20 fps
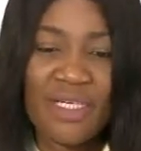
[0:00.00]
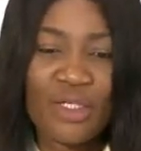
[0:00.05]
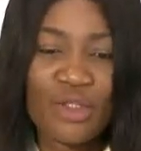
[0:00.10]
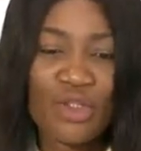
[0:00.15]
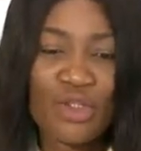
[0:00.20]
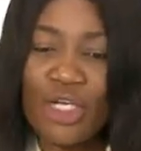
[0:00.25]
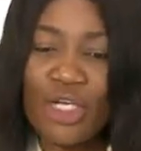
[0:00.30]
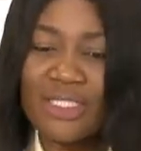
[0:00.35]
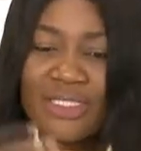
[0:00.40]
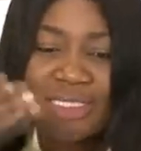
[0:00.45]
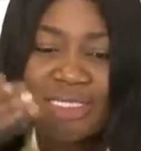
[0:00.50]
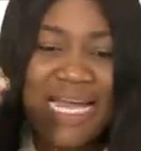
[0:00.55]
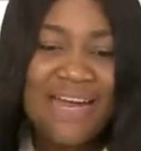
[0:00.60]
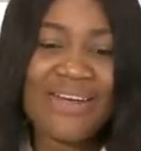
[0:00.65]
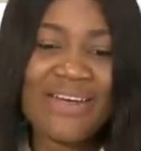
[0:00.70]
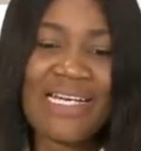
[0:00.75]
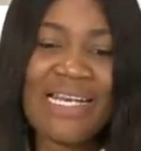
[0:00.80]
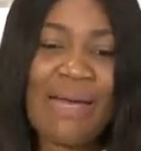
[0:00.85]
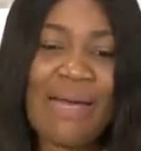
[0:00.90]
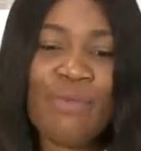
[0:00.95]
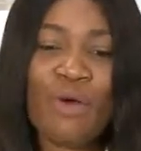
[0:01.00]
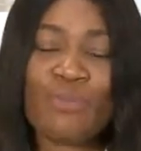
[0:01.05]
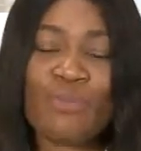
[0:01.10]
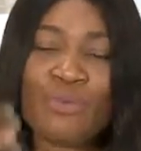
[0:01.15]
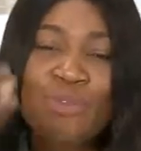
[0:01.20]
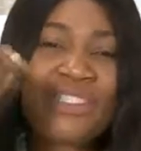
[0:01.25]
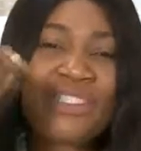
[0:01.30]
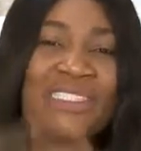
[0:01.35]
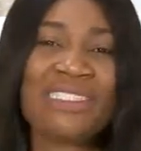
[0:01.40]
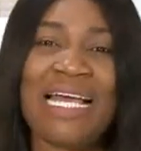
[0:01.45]
You just carry lemon,
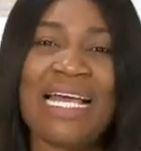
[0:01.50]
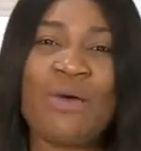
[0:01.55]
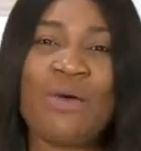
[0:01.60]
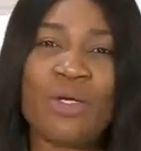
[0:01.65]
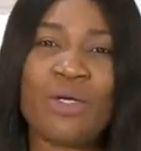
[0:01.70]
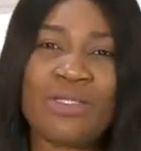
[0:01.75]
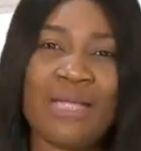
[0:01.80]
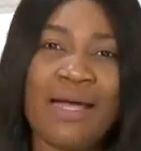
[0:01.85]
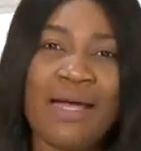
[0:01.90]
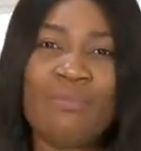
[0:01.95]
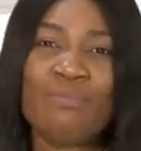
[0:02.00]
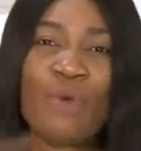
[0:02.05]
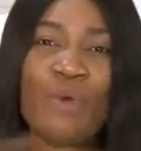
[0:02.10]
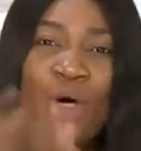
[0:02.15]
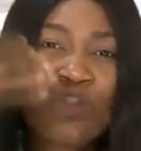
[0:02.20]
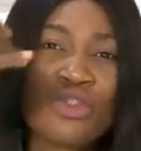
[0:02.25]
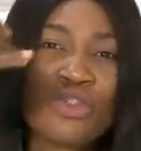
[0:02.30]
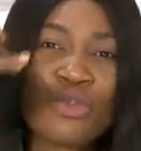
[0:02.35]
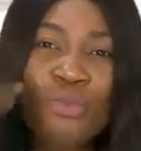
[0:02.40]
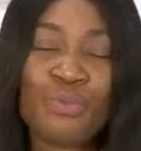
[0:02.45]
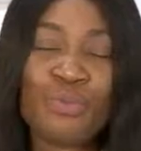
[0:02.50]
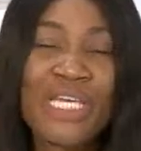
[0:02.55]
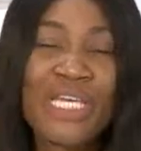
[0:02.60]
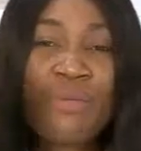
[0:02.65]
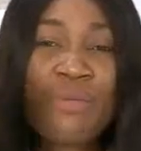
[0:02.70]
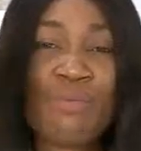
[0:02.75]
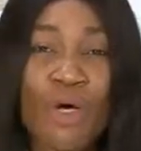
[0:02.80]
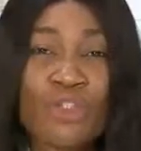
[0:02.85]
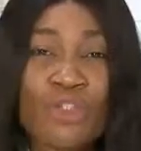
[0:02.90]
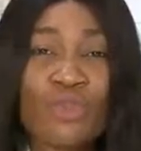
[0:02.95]
put inside water, bottle,
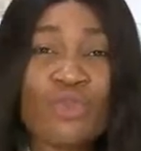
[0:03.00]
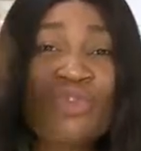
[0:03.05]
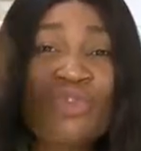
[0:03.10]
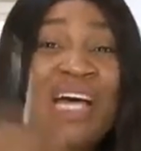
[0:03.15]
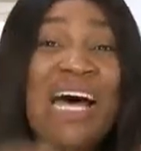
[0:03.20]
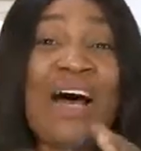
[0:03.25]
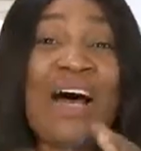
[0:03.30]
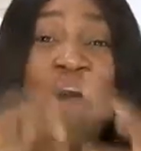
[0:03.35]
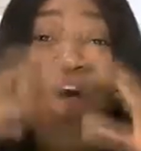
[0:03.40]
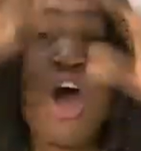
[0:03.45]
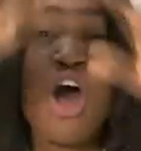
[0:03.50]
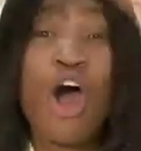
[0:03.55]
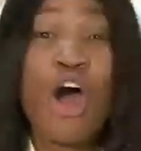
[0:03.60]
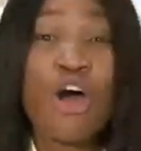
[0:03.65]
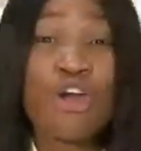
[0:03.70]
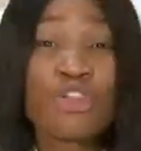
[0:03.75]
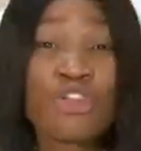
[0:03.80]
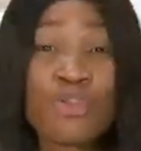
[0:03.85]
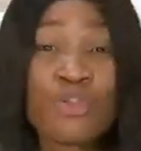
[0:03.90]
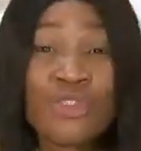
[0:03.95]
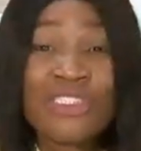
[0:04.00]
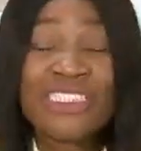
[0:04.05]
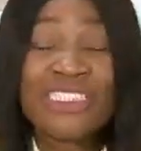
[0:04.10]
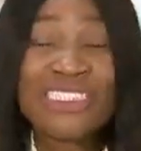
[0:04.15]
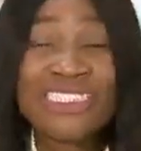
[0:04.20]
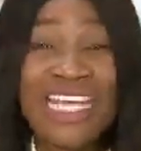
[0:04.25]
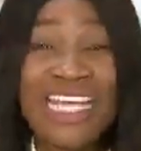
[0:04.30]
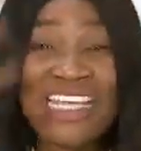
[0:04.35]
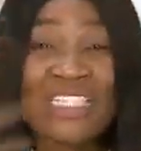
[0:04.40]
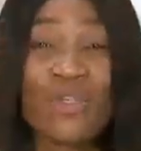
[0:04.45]
big bottle, that all through the
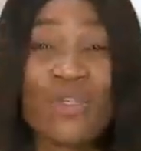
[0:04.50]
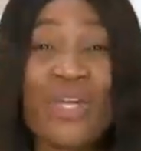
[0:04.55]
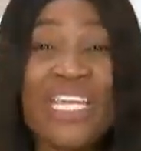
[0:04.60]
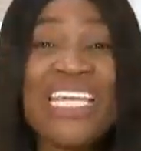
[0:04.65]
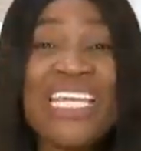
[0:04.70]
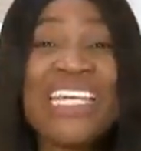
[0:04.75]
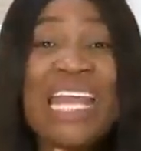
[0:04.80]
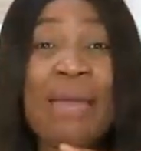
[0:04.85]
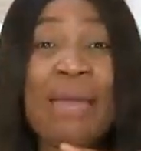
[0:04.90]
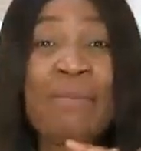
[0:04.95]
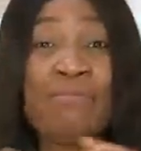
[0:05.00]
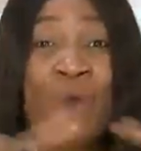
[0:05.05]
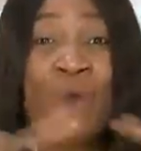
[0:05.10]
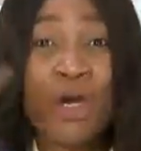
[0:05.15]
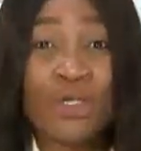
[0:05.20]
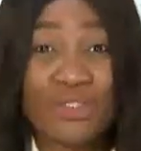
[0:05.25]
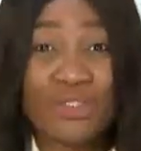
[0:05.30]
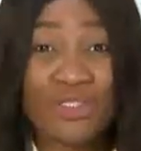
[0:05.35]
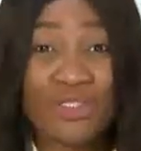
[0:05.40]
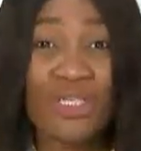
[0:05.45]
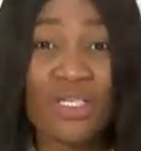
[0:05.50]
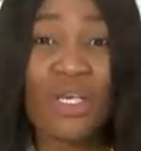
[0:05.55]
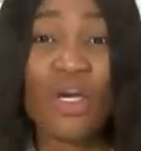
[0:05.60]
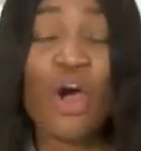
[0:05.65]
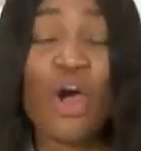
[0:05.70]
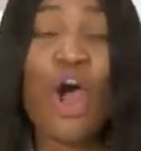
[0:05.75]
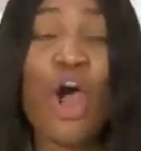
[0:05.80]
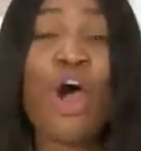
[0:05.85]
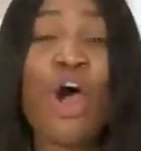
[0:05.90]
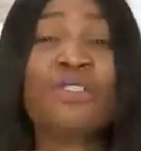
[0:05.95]
day. So in a month,
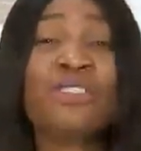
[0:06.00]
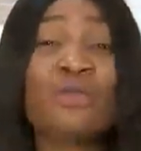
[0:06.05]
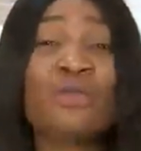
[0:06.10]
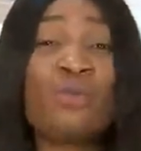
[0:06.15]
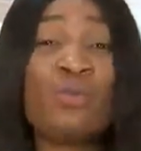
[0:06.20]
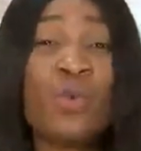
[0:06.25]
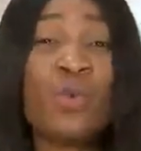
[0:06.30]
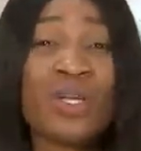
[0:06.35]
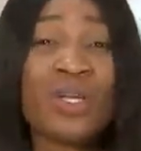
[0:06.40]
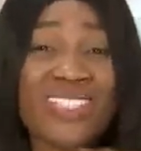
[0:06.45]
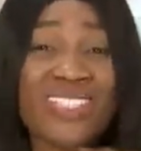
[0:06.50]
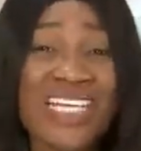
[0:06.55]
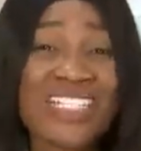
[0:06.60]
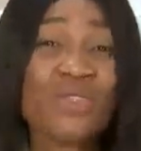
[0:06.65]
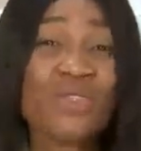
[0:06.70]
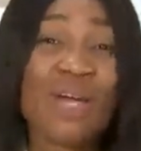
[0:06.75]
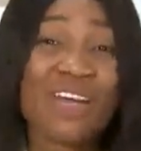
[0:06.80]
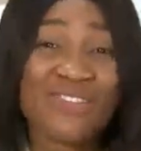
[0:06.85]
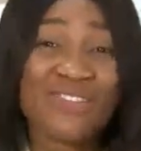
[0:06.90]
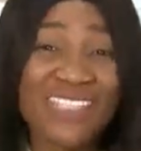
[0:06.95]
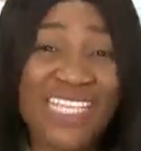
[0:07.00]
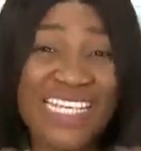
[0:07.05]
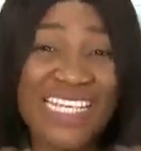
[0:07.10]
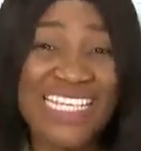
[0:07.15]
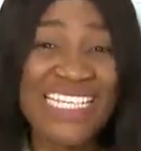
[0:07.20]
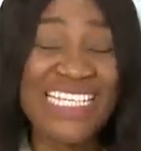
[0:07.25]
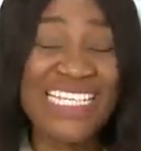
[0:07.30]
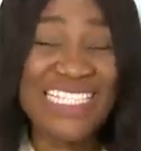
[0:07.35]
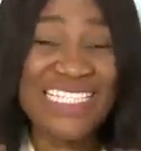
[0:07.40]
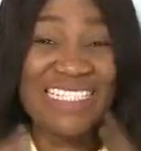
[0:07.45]
all the water you are
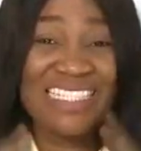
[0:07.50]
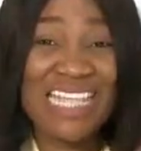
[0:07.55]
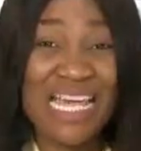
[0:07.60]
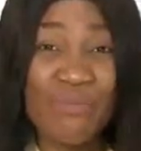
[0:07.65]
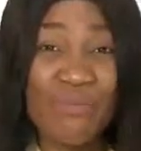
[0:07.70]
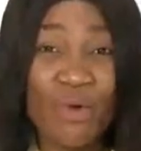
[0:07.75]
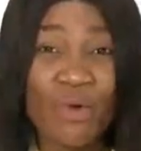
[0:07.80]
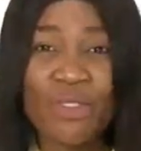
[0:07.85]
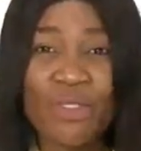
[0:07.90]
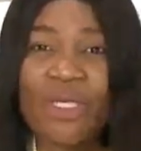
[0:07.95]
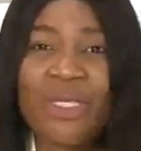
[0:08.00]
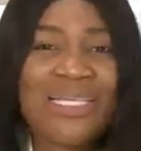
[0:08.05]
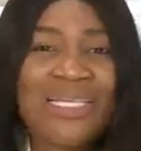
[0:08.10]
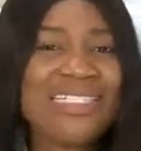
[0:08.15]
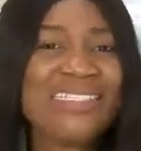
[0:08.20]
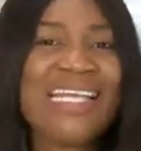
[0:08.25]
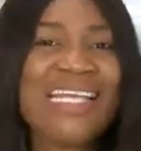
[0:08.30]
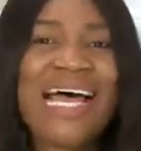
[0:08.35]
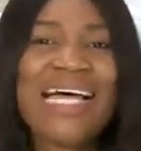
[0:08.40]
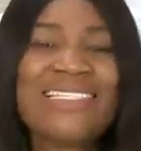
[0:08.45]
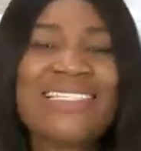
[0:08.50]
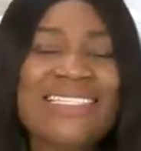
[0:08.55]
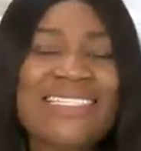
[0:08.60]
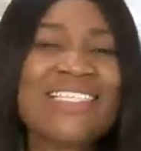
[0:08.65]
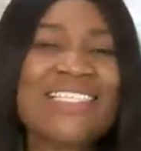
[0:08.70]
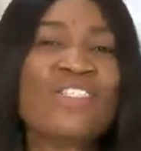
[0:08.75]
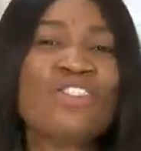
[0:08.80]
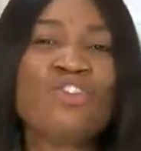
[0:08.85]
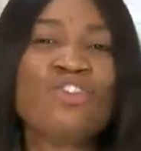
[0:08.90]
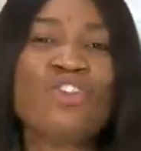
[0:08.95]
taking is lemon. That
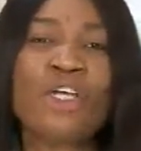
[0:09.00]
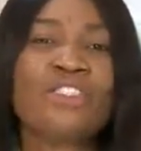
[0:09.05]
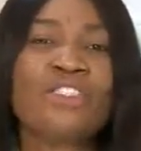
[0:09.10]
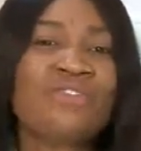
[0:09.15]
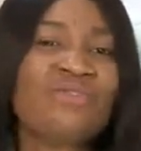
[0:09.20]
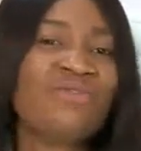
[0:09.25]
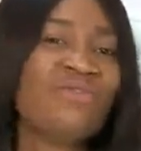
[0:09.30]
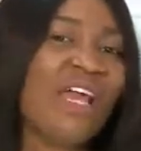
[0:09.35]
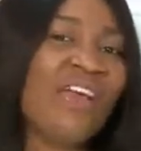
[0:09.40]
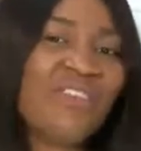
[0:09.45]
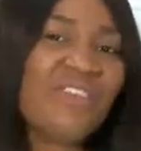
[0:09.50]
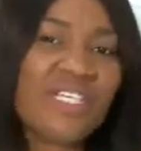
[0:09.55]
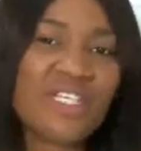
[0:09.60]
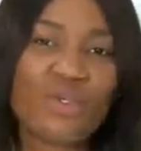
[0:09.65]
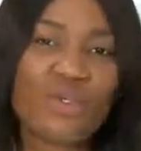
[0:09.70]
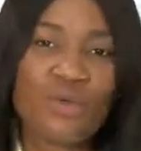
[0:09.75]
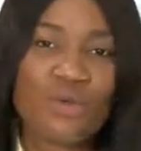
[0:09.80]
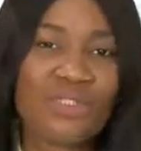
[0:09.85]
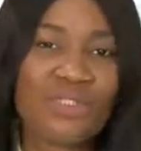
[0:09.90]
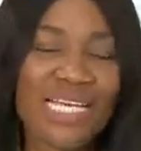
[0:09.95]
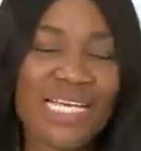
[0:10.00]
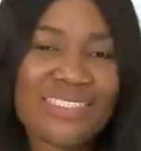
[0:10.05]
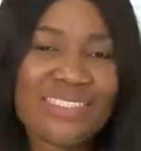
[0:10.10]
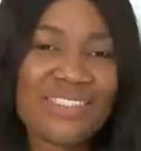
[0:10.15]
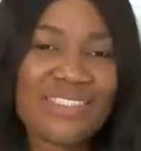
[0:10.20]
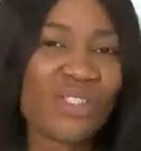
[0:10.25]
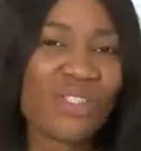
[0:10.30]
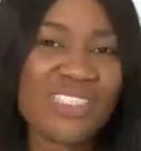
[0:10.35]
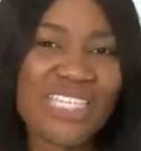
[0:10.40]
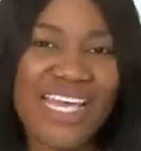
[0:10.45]
is not very good. That
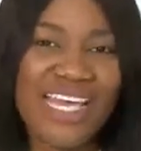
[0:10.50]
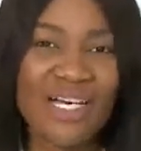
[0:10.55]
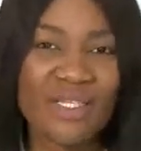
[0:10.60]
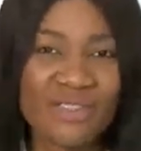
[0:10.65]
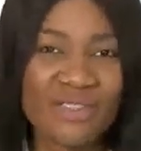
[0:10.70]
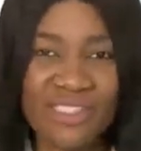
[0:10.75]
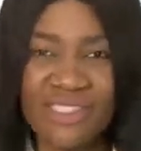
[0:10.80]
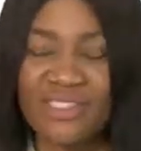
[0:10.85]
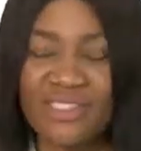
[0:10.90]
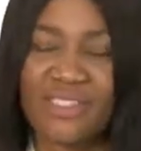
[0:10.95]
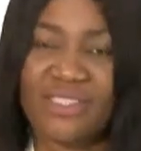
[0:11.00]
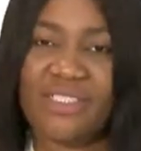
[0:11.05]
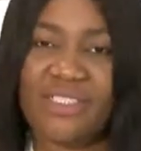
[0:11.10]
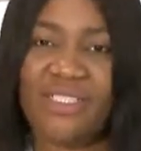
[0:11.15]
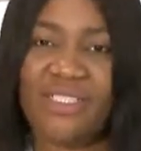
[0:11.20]
is not healthy.